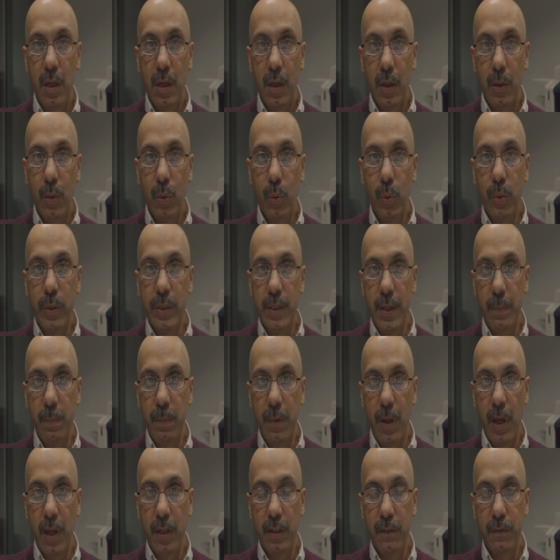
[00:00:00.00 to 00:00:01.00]
who is
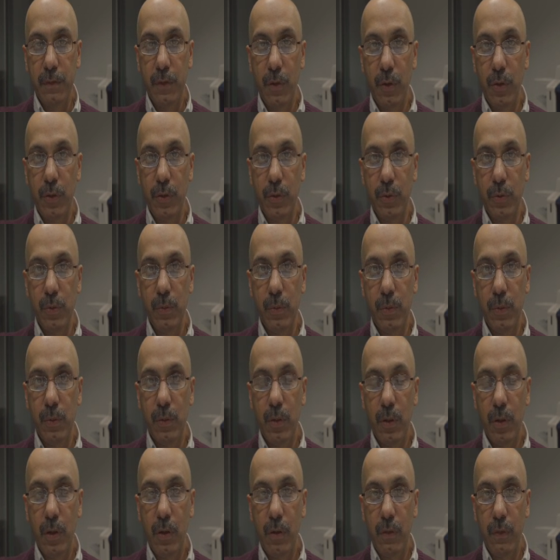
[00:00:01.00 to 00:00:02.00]
applying for you
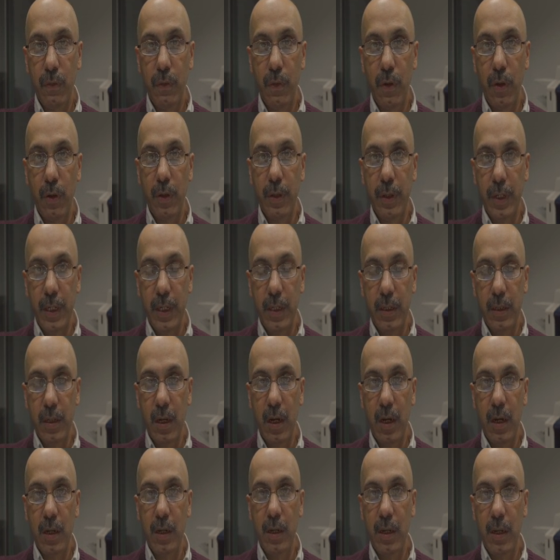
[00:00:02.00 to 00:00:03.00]
for green
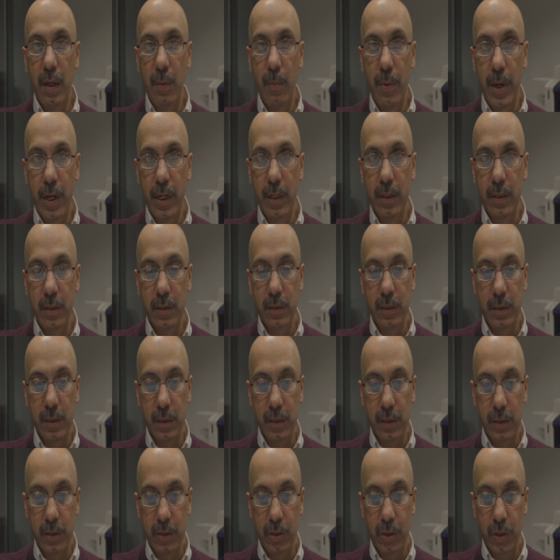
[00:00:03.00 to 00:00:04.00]
card and American
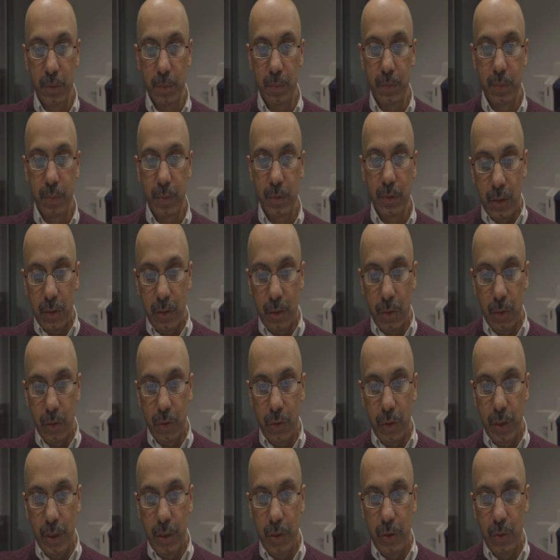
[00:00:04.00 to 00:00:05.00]
citizenship. So
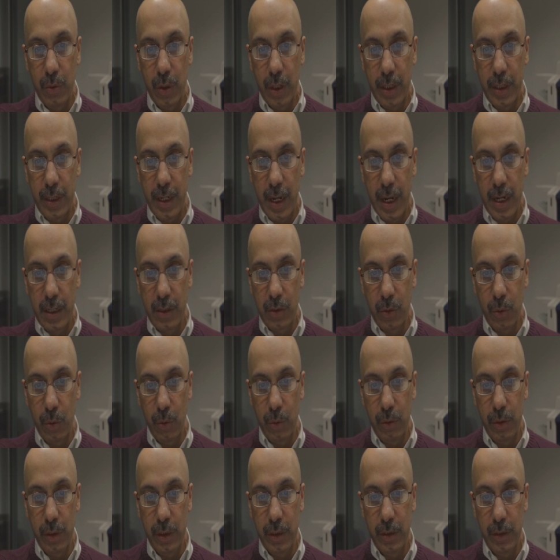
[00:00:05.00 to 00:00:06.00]
you need to attach
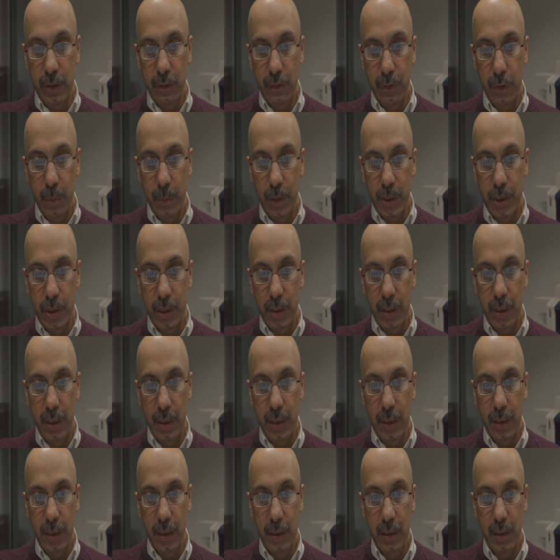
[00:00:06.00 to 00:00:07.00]
all these information
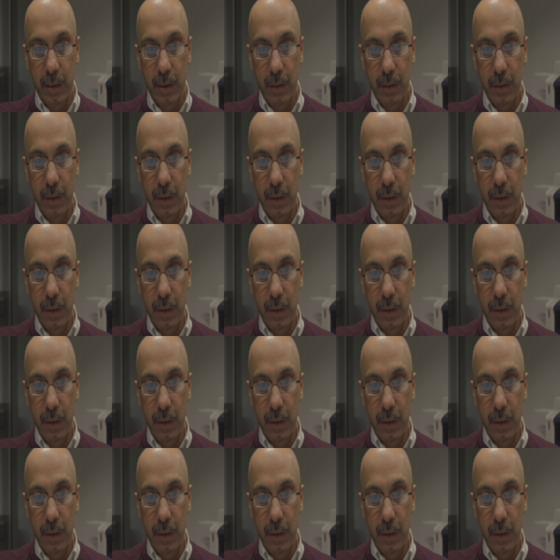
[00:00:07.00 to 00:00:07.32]
here.